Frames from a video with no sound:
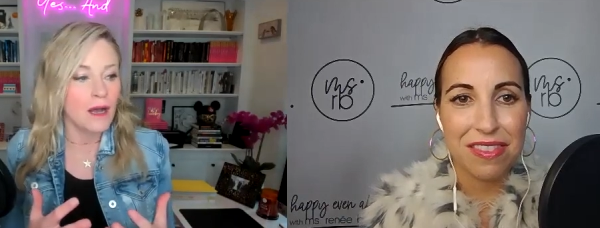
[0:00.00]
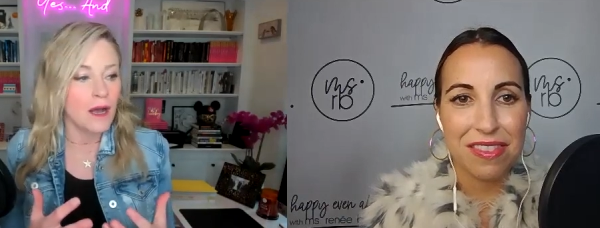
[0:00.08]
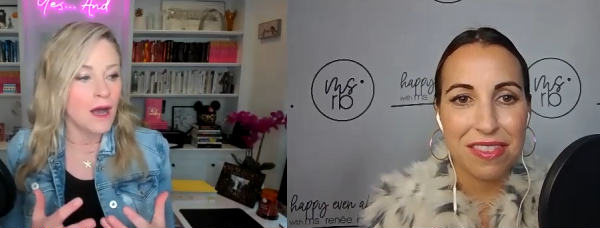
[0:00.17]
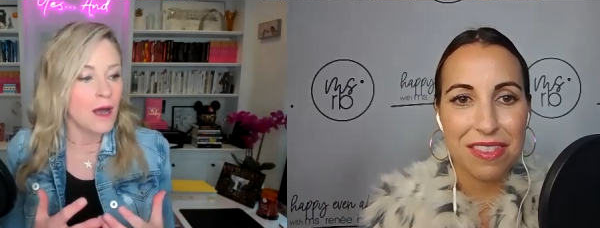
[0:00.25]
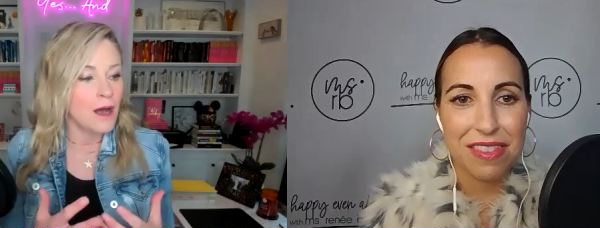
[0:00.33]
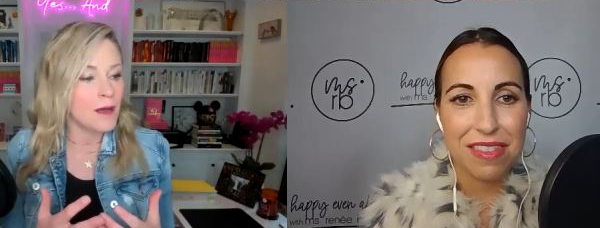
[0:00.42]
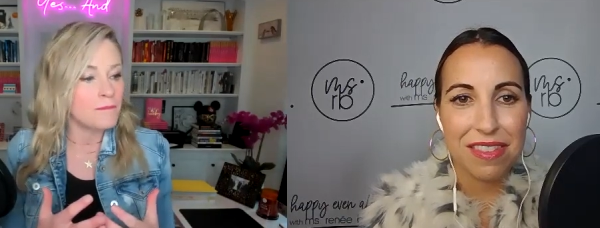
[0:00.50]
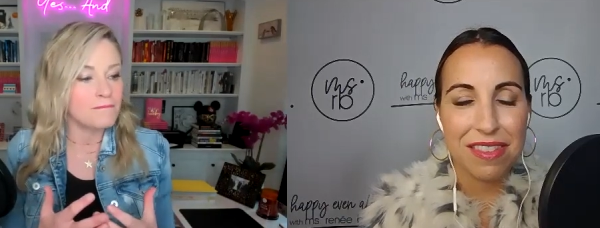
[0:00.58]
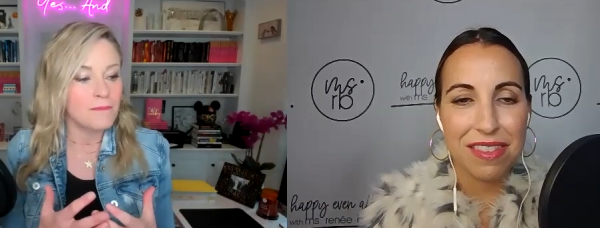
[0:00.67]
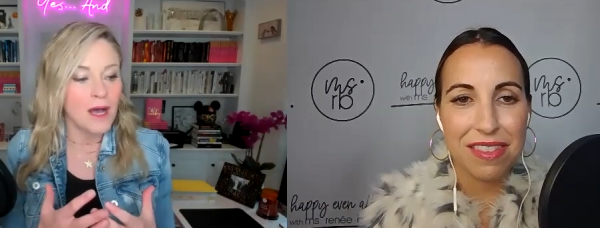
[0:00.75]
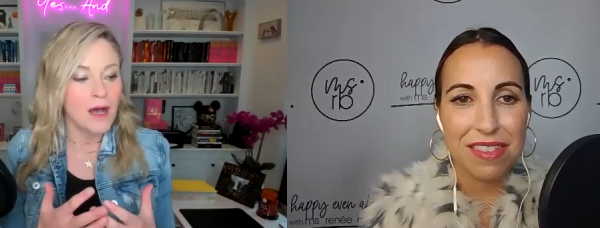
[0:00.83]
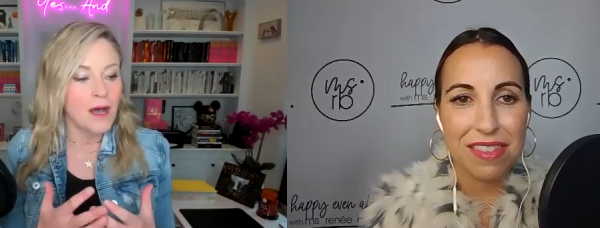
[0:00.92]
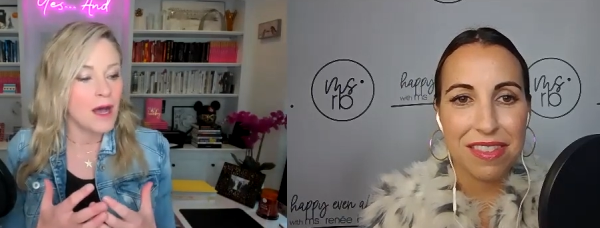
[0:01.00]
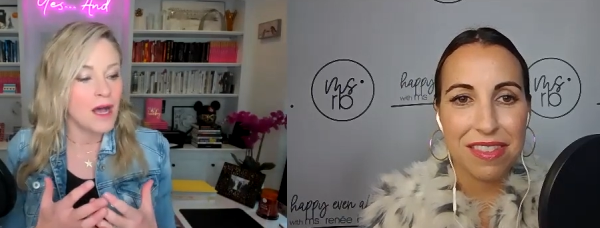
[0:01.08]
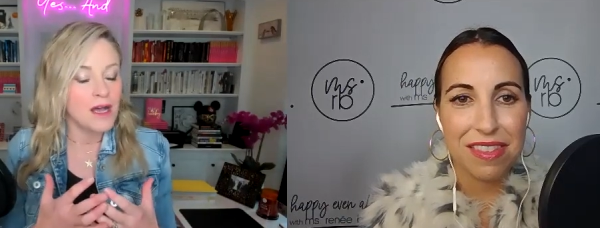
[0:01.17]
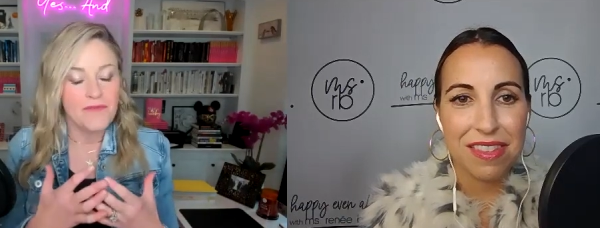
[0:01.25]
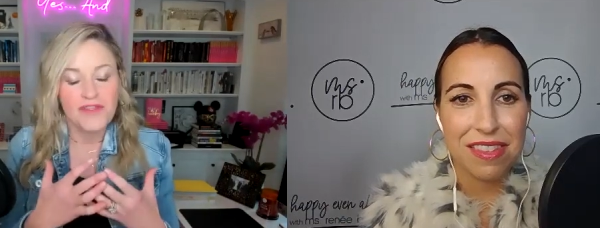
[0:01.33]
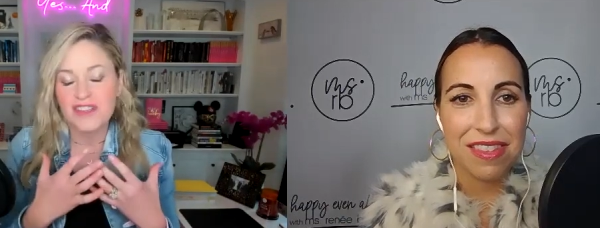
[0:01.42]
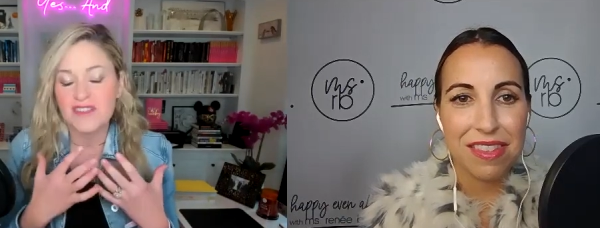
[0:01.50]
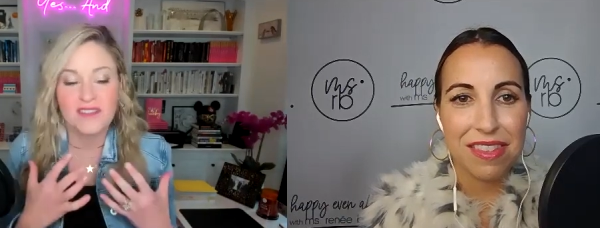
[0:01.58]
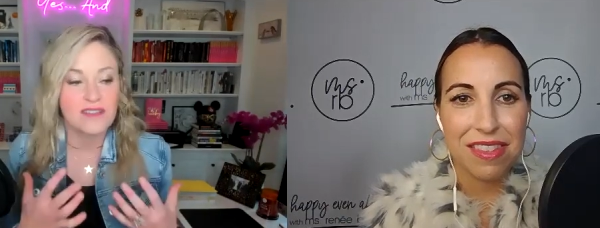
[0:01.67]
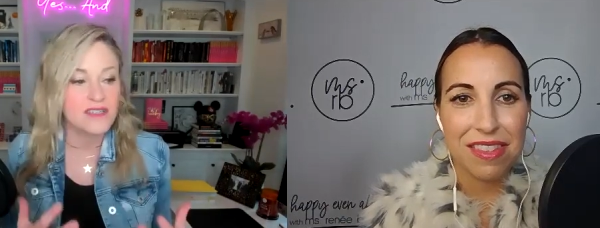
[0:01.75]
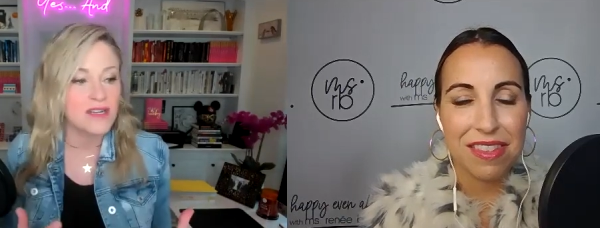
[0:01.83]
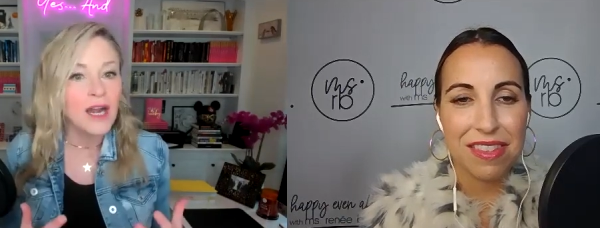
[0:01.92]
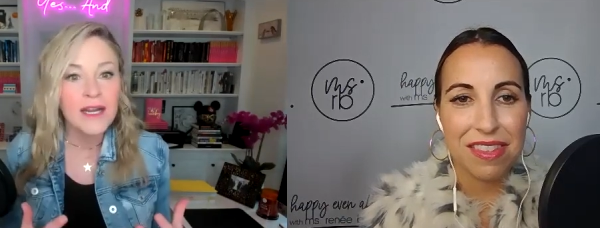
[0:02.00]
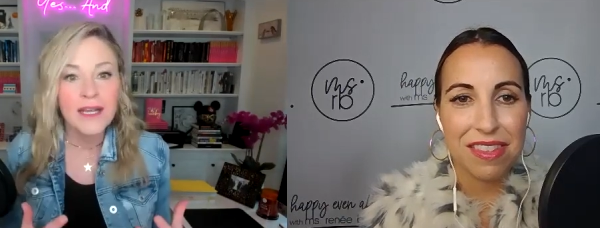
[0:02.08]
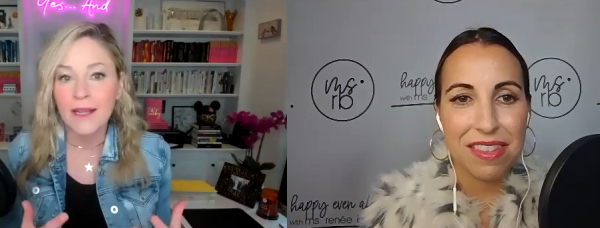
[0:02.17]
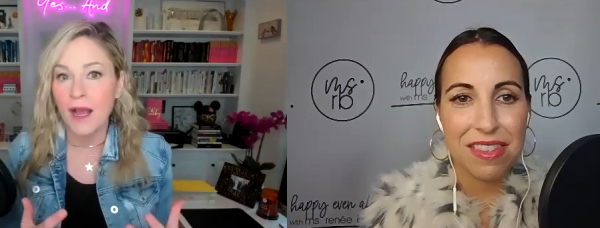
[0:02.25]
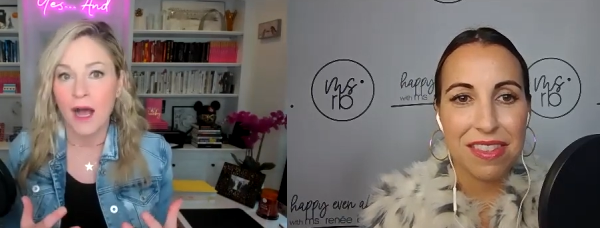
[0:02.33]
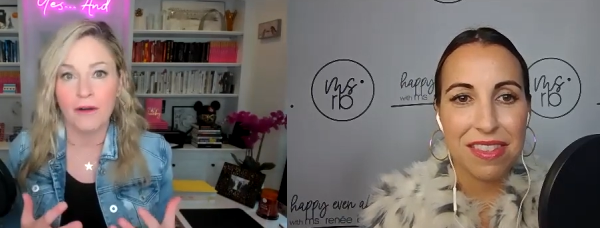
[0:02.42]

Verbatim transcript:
Speaker 1: Um, the study